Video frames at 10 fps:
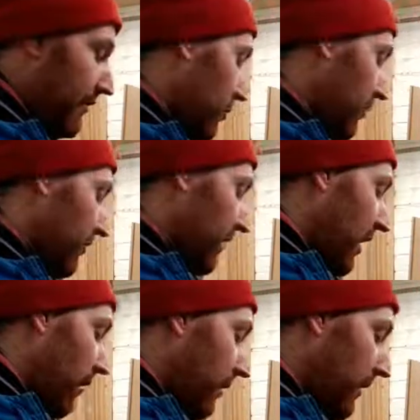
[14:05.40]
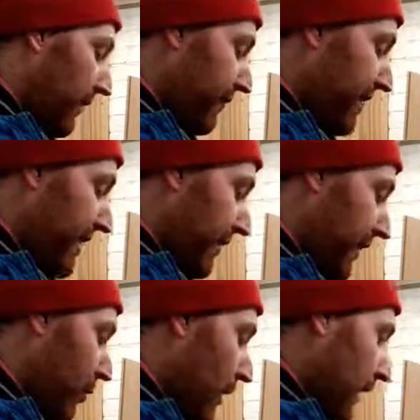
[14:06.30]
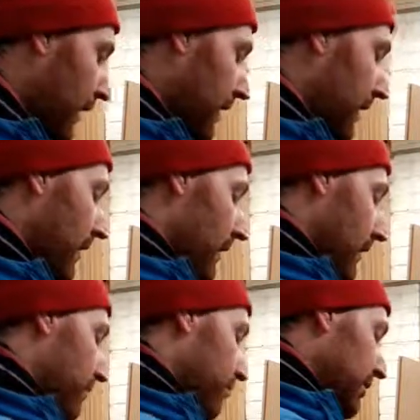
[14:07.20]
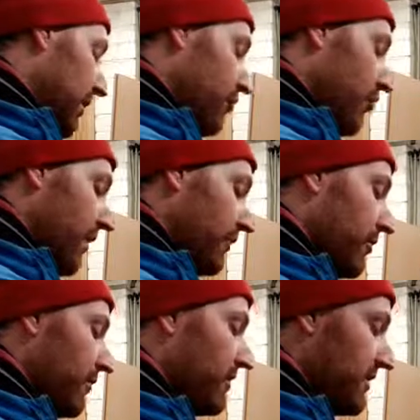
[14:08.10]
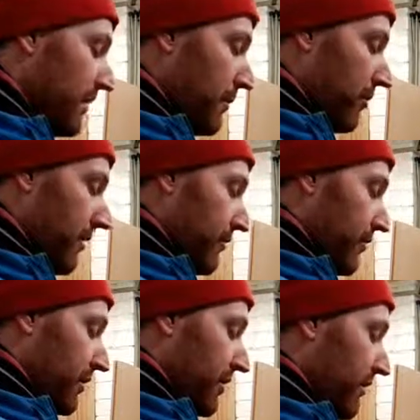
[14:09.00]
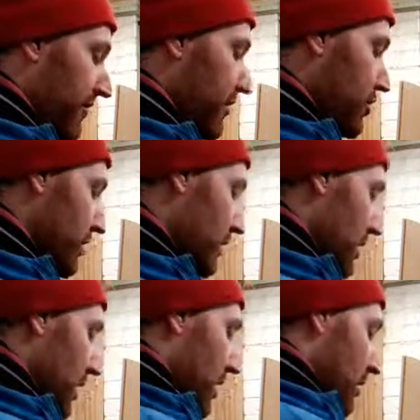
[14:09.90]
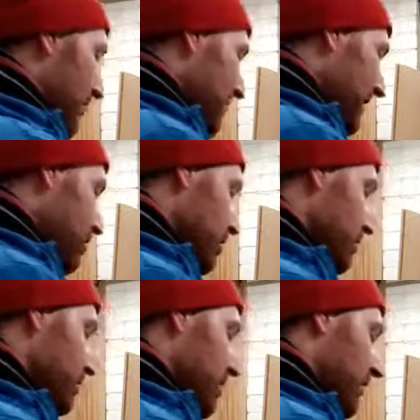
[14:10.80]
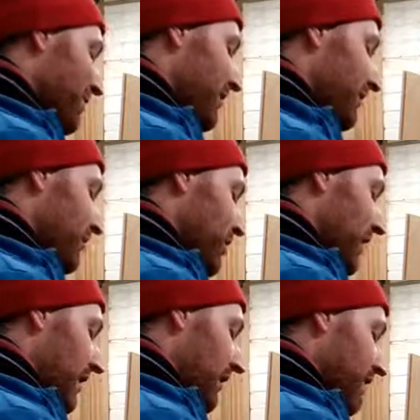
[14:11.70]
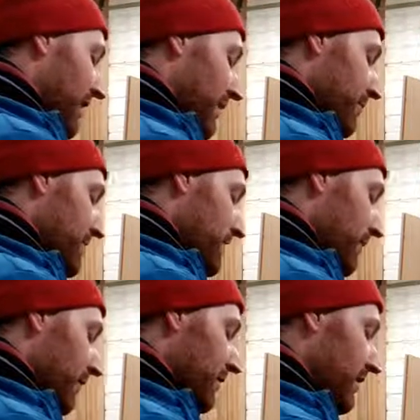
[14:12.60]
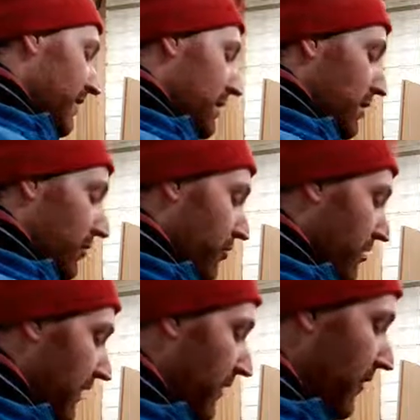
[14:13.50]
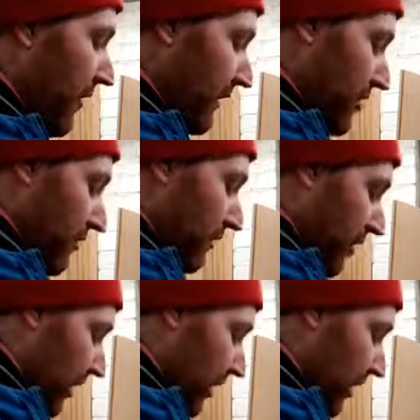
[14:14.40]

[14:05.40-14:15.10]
If you want to set up a very, very quick plunge router to table router conversion, make sure that above all you have stability and you understand the direction of